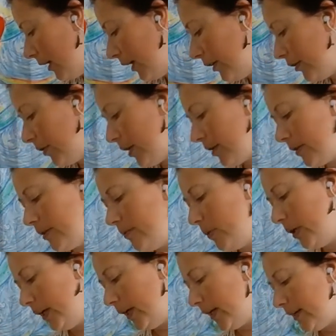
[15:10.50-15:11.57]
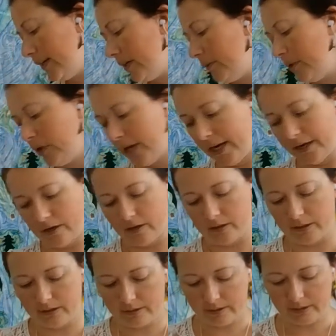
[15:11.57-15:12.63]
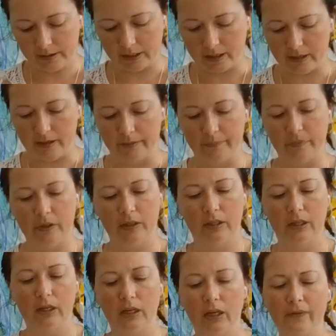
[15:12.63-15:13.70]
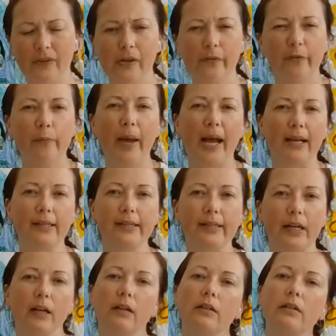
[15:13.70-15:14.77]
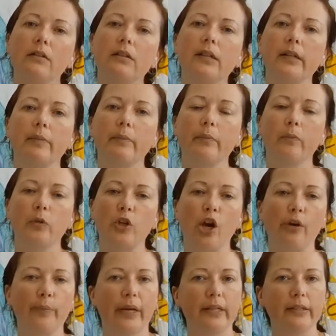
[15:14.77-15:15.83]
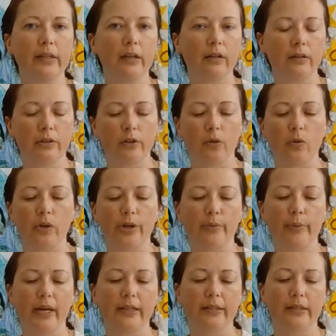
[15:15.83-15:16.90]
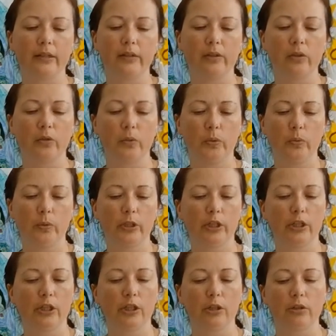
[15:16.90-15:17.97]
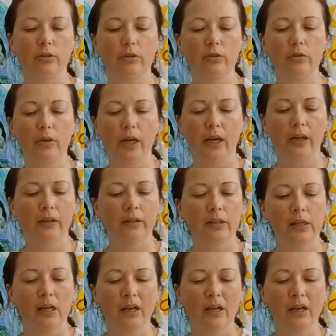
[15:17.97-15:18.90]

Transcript: You'll also want to get some crayons. If you have pastels, like chalk pastels or oil pastels, those would work too. And